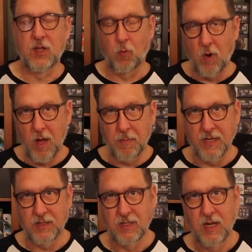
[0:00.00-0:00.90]
the rub
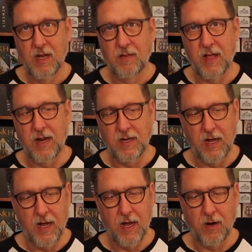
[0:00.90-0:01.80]
is that
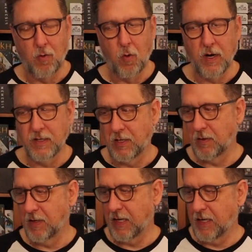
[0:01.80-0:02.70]
according to
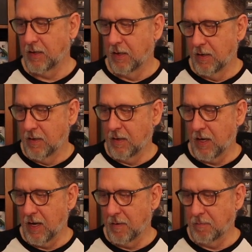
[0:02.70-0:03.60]
the
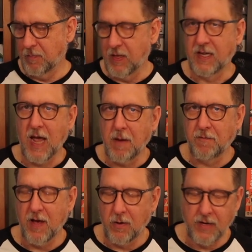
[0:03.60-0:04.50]
the
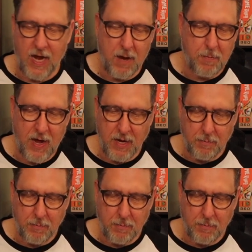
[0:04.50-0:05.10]
gamefound campaign